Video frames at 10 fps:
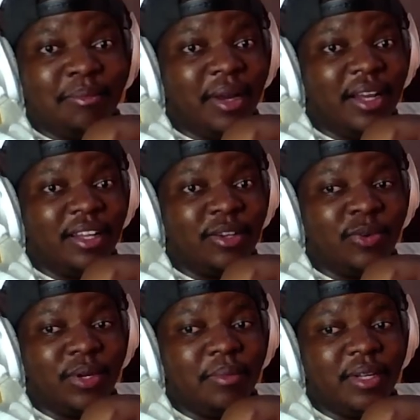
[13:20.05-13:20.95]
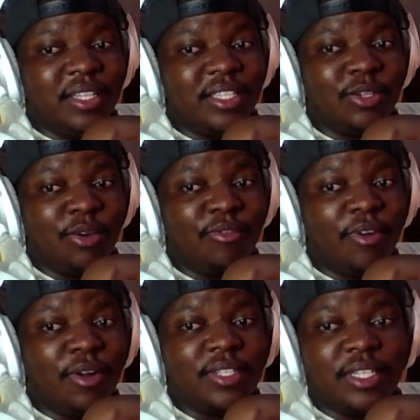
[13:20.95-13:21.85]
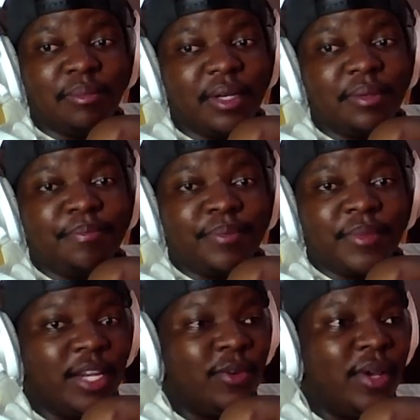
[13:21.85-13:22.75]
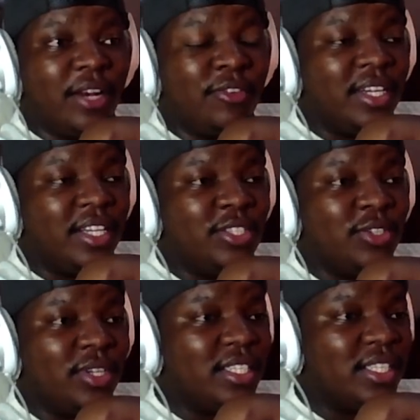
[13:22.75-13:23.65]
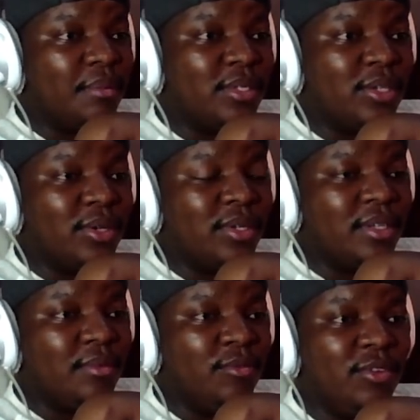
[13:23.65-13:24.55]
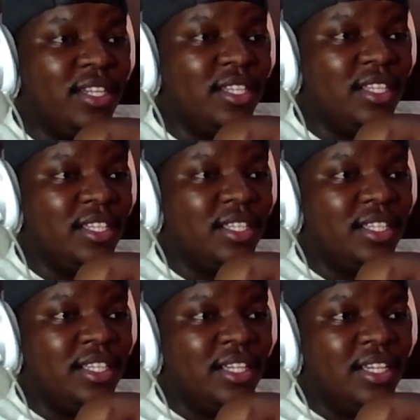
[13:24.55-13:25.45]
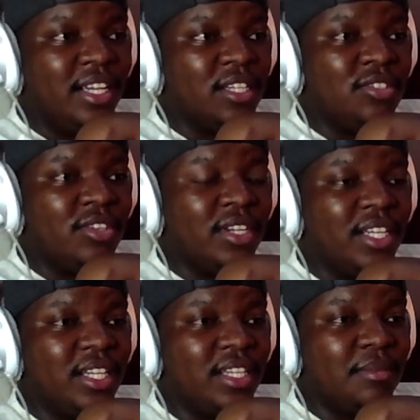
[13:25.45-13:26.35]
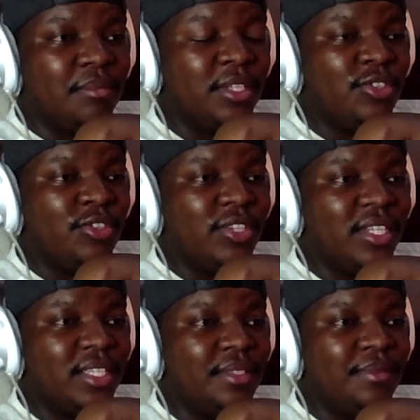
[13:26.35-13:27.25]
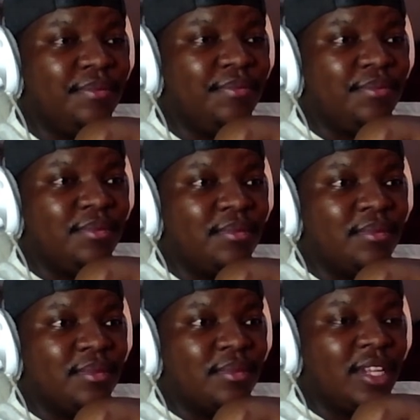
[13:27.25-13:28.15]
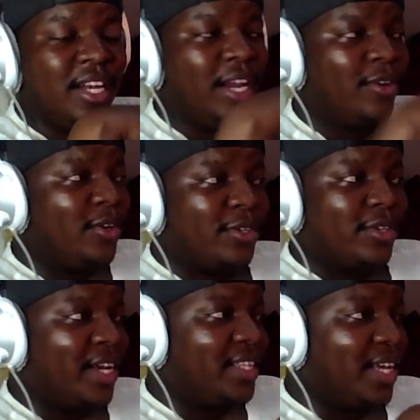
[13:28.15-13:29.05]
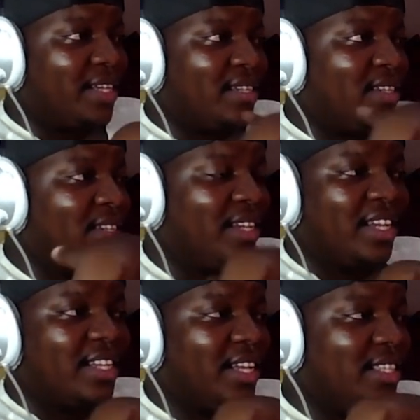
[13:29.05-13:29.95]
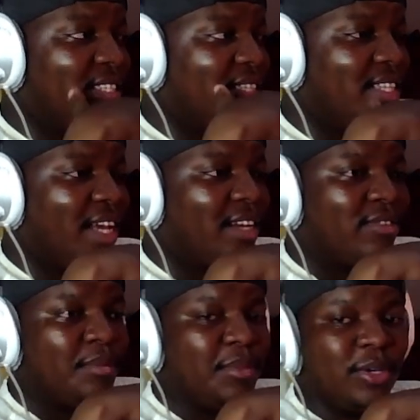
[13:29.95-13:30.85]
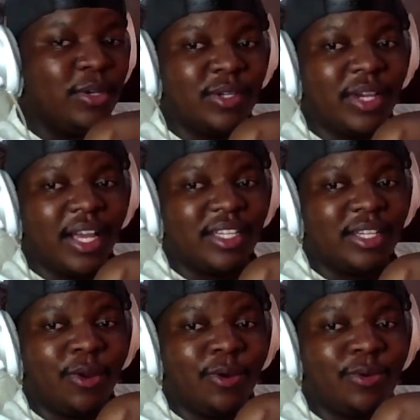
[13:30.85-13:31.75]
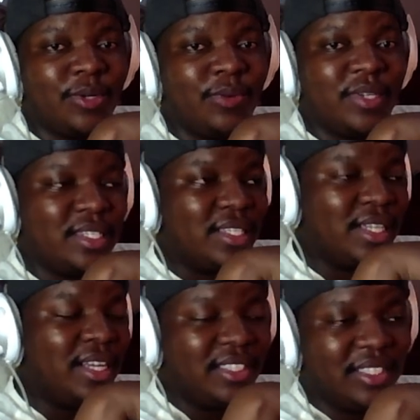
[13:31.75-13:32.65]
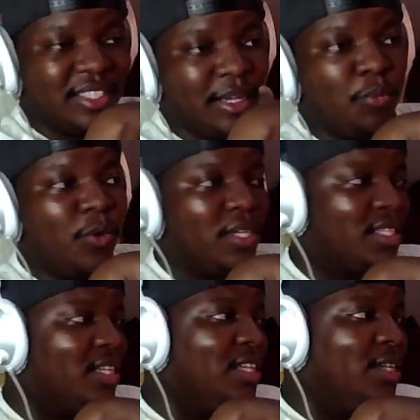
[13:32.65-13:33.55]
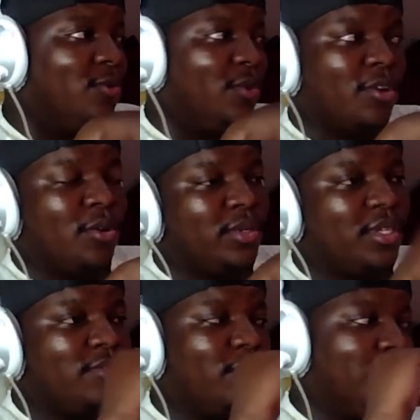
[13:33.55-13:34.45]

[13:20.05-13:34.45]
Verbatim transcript: My equipment is so faulty. But anyway, I really enjoyed this episode. Really intriguing mystery. Larry also got that thing that's inside of him. He also had closure with the son somewhat. Or closure for